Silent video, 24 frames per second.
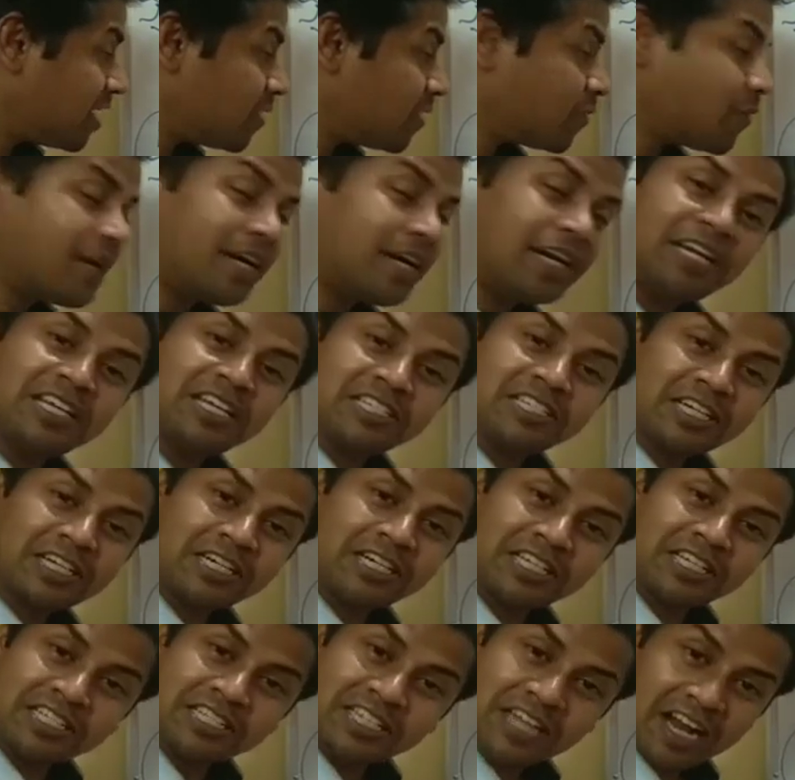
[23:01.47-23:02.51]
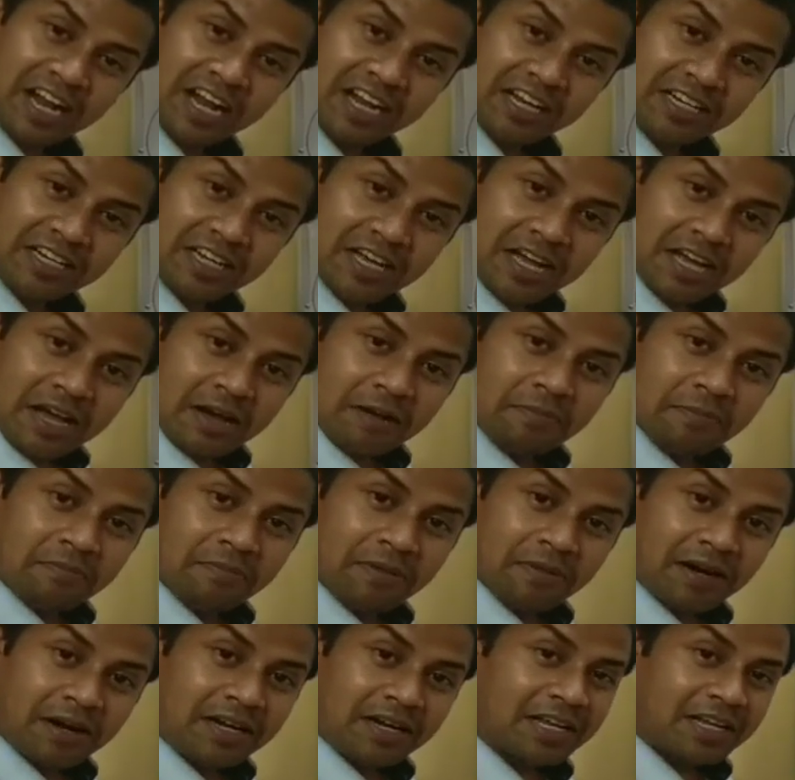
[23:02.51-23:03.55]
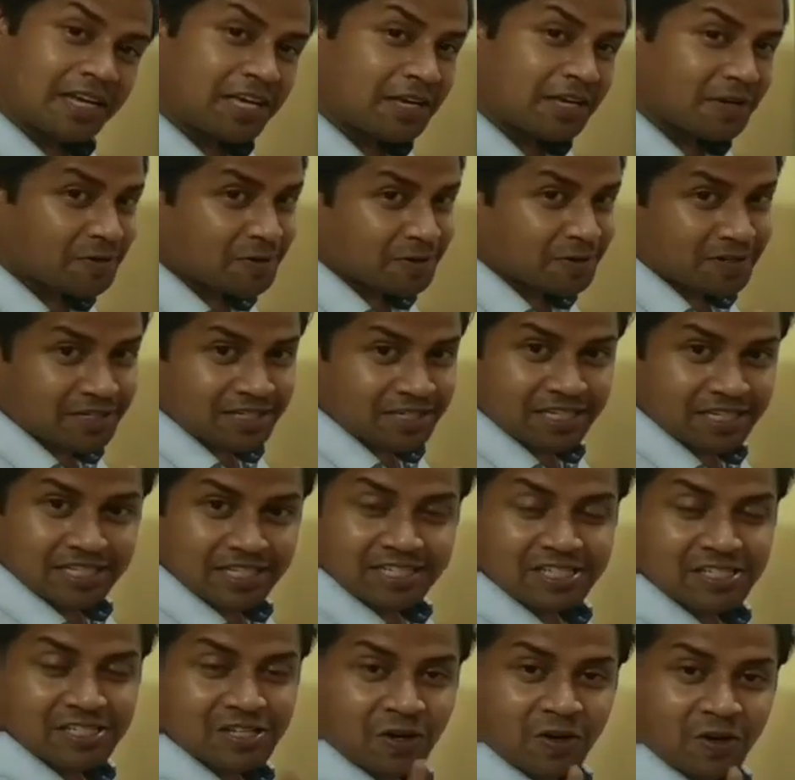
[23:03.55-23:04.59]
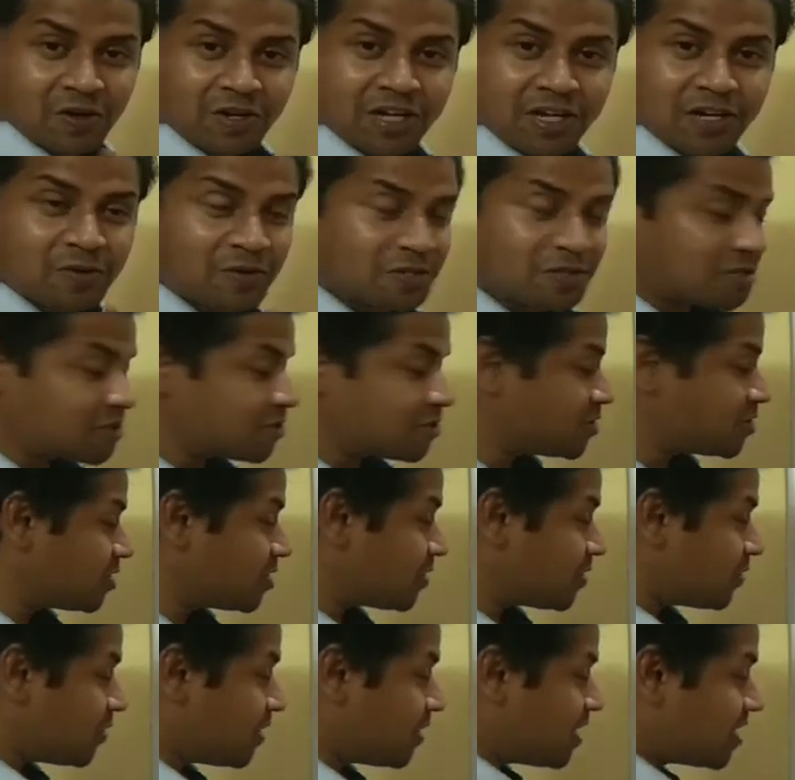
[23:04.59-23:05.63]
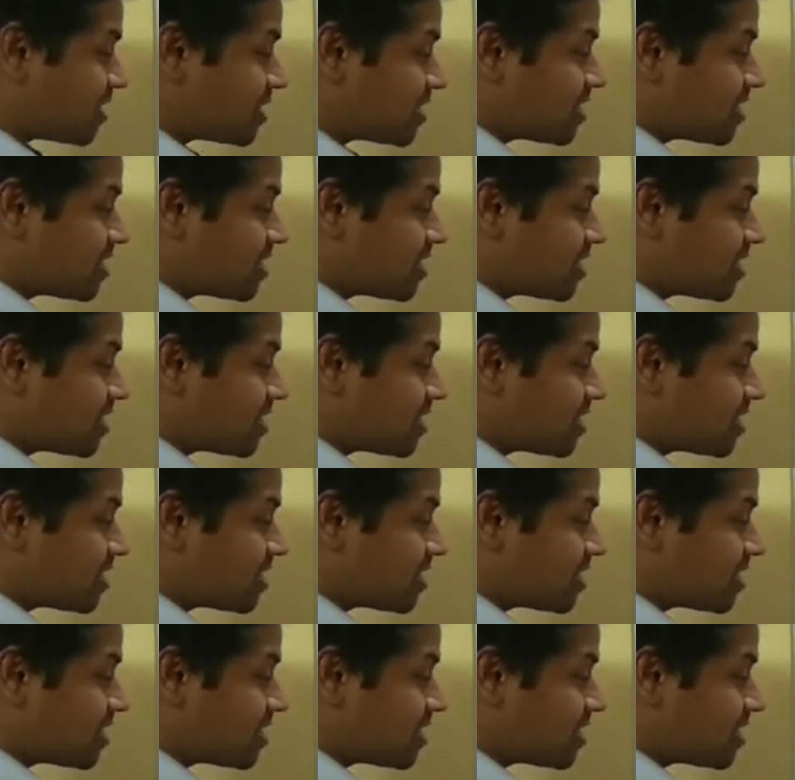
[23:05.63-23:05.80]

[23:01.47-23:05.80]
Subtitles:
Q are integer, it is right, but Q is not equals to 0.